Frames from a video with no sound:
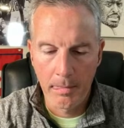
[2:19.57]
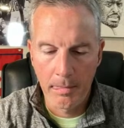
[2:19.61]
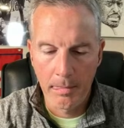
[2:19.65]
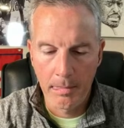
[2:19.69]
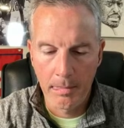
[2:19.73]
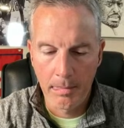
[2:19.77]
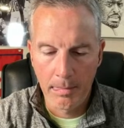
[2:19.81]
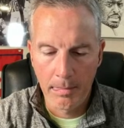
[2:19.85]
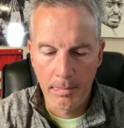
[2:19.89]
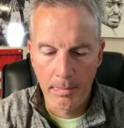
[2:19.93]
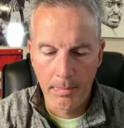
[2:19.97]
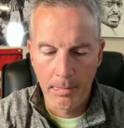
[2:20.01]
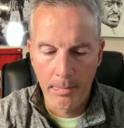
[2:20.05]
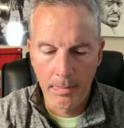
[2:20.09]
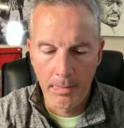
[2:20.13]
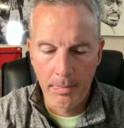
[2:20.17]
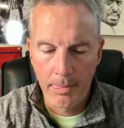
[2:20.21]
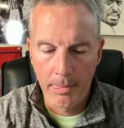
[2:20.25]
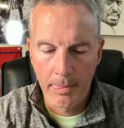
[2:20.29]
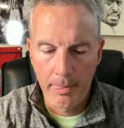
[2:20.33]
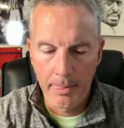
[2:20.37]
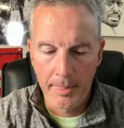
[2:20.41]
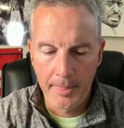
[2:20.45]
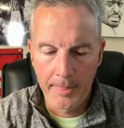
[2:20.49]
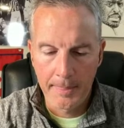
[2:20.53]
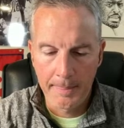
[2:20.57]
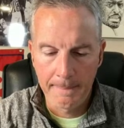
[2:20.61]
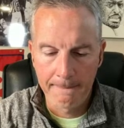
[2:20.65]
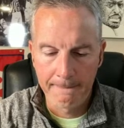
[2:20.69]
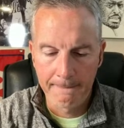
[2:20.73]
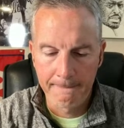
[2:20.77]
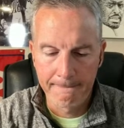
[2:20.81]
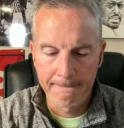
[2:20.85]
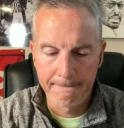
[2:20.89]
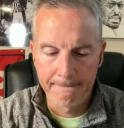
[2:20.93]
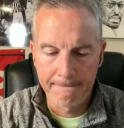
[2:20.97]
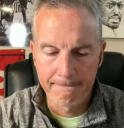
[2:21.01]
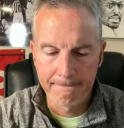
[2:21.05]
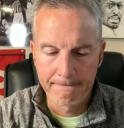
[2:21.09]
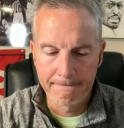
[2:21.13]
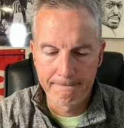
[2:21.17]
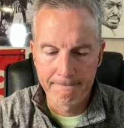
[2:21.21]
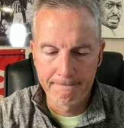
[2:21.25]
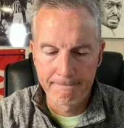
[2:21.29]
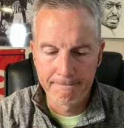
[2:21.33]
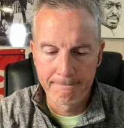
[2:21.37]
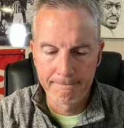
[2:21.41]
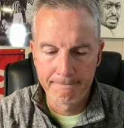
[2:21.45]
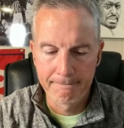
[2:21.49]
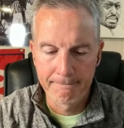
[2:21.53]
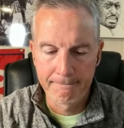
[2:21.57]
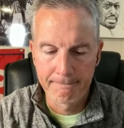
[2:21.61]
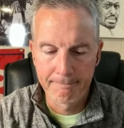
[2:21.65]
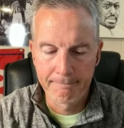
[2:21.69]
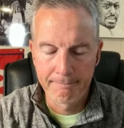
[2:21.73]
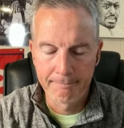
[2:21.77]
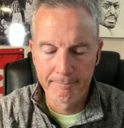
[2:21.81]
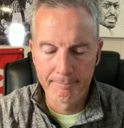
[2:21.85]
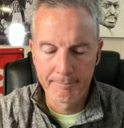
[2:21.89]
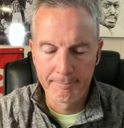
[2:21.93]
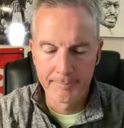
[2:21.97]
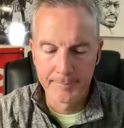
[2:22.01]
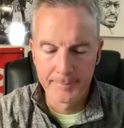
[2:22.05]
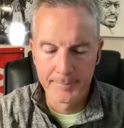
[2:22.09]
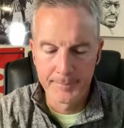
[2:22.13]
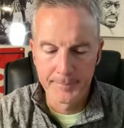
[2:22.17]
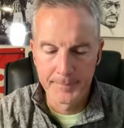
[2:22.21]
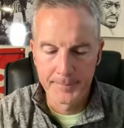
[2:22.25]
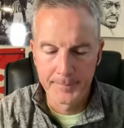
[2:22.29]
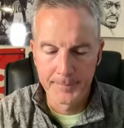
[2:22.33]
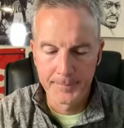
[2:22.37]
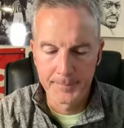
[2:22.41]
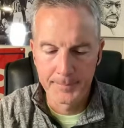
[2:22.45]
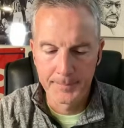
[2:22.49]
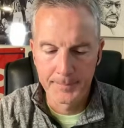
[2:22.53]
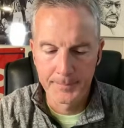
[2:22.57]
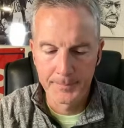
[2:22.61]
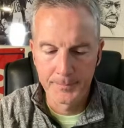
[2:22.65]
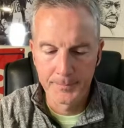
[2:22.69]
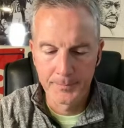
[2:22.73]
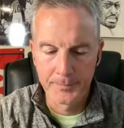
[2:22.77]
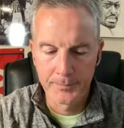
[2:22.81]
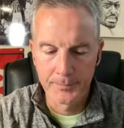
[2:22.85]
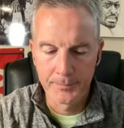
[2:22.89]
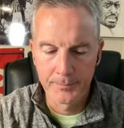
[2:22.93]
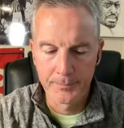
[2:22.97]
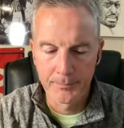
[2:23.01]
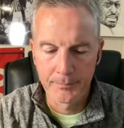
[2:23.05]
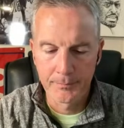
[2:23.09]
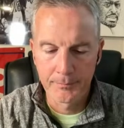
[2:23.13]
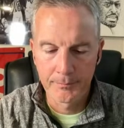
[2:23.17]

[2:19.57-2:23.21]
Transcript: This person isn't speaking.